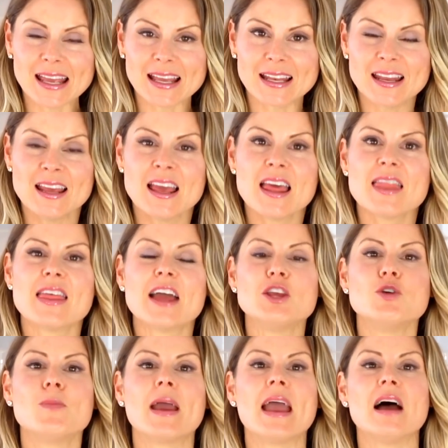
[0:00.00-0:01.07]
in,
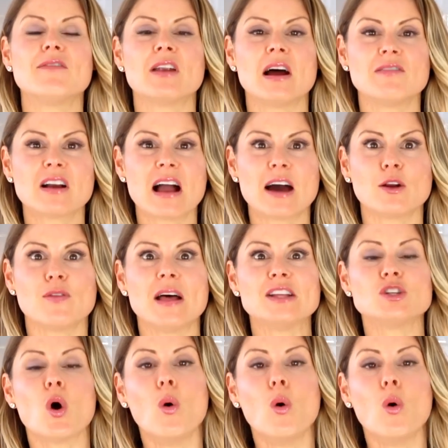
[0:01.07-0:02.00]
then you may have an avocado that's